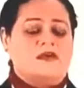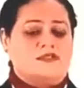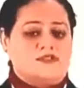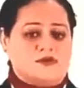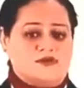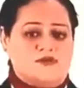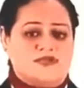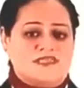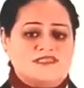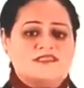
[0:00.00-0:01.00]
A
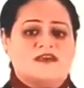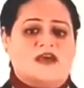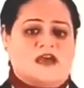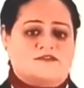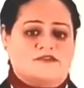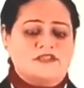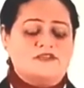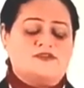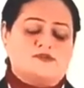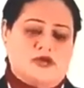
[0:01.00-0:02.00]
tortoise, 100
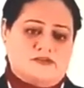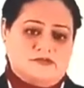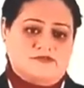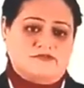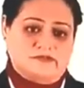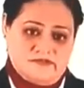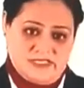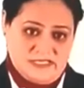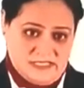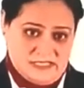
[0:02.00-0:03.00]
to
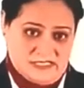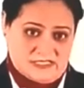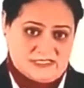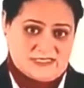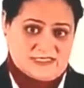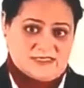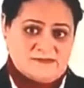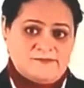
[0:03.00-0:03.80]
150 years.